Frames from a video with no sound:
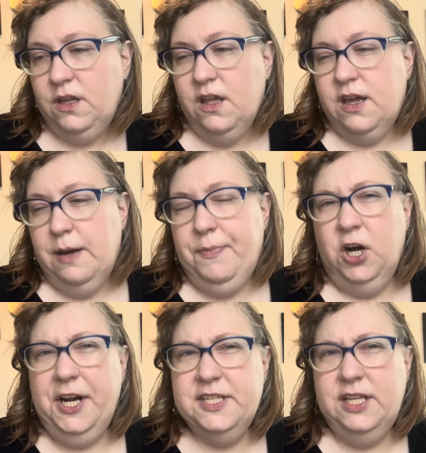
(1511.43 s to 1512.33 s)

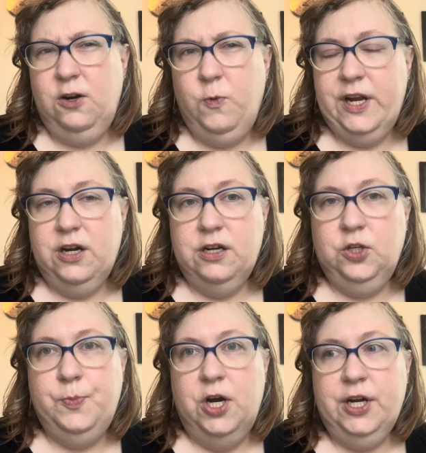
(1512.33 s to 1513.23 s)
Parking's a little weird.
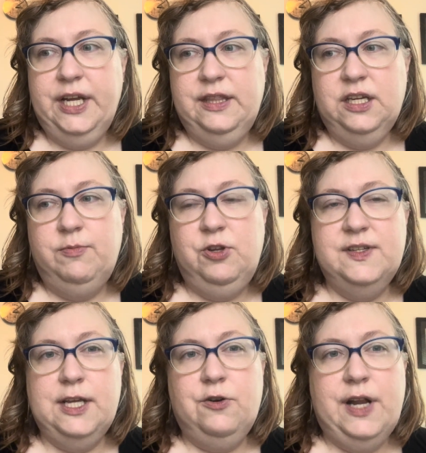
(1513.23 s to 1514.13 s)
You park in the community
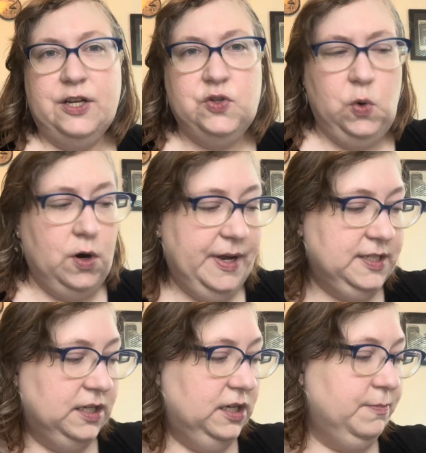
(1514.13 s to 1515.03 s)
center next door,
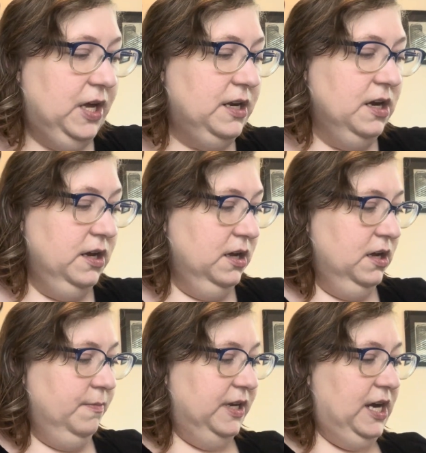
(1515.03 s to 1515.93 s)
basically. But
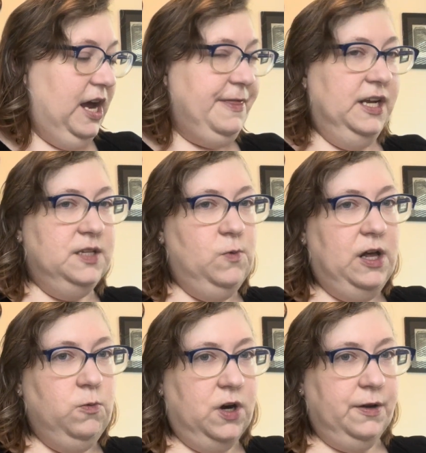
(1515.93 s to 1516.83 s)
yeah, I think it's
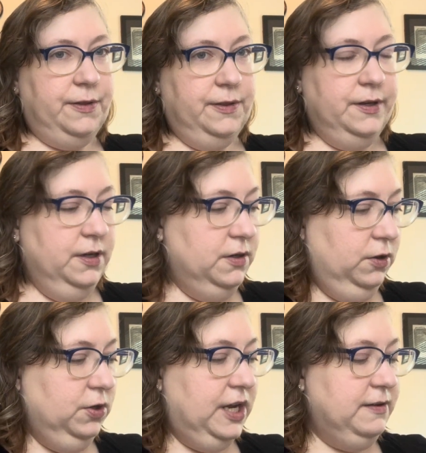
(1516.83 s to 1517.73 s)
well worth
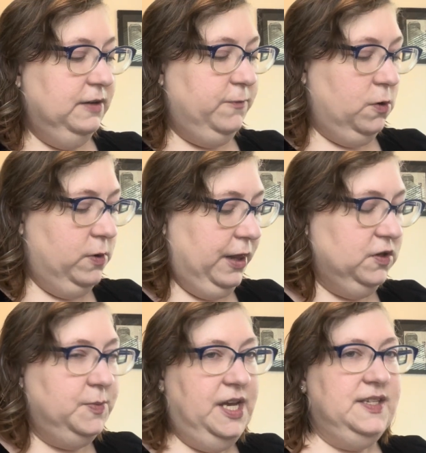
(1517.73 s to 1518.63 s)
looking at for one of
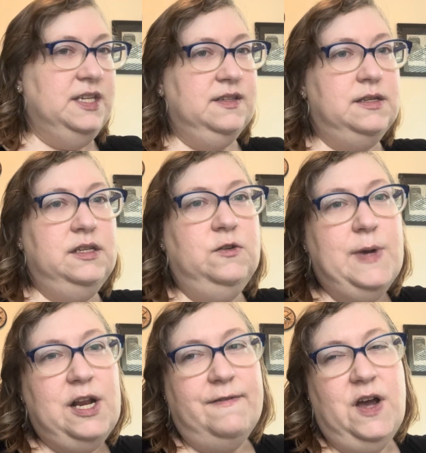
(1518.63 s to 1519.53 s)
those places. You
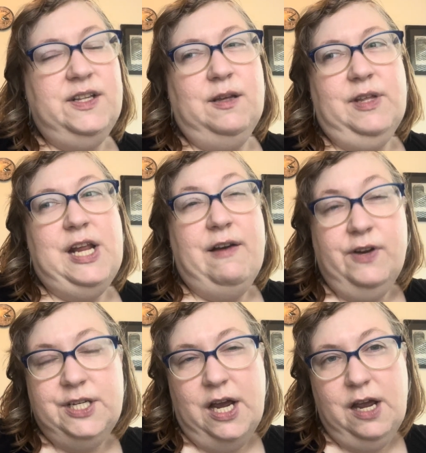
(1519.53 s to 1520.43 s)
may not find something
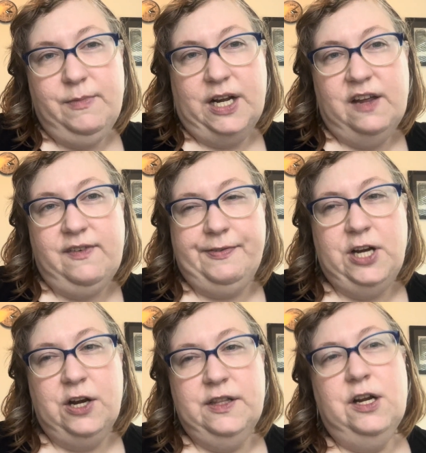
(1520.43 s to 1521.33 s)
every time. Like, I've definitely
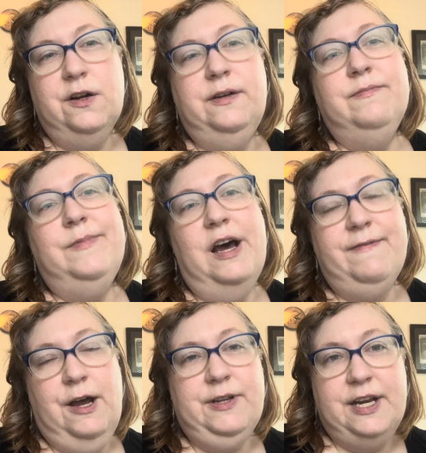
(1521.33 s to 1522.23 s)
gone in there and not
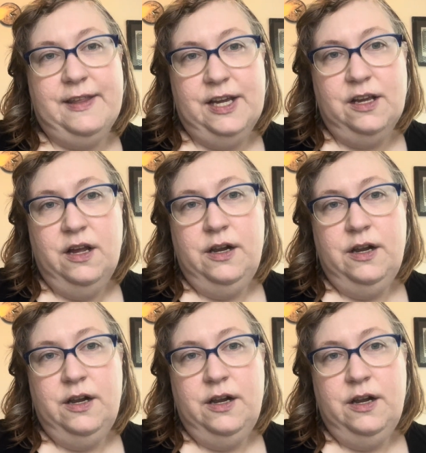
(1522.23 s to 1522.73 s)
found anything.